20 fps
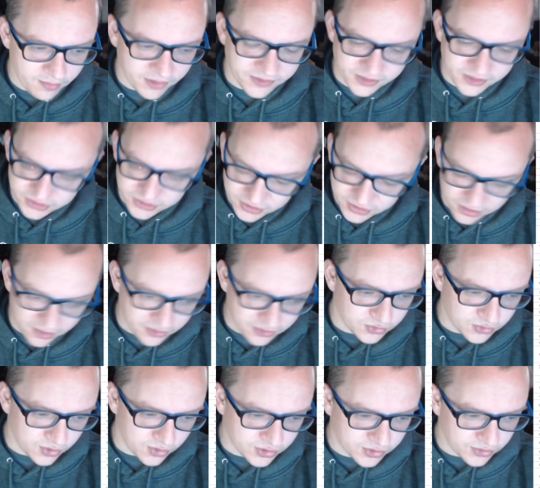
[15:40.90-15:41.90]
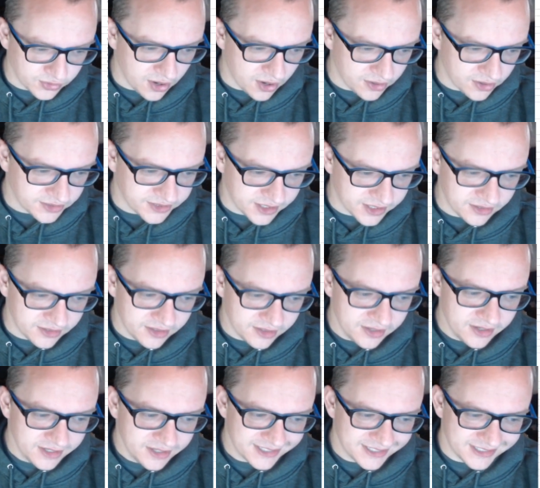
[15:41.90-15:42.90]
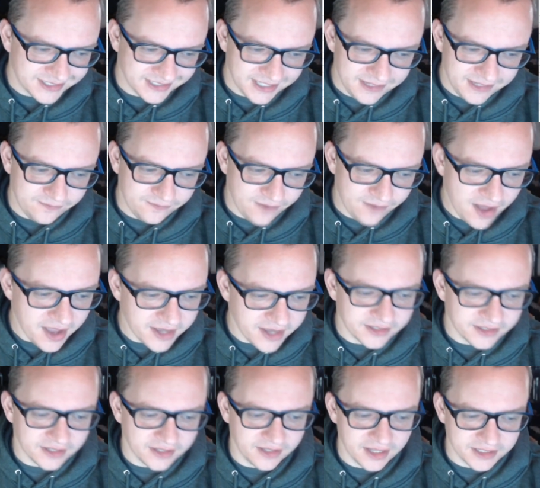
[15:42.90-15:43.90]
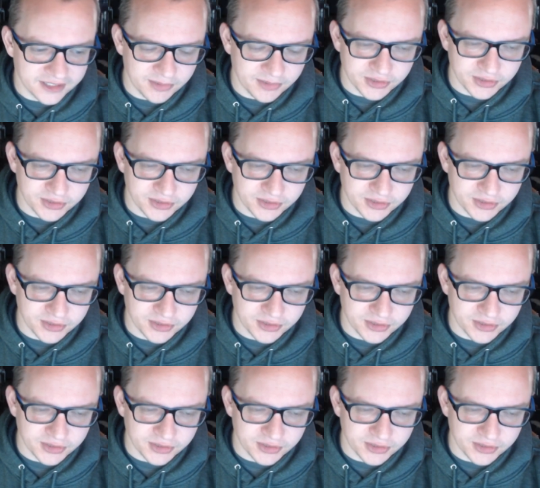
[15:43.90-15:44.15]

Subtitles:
this is another traditional yard sale. Steve Vian Collectibles and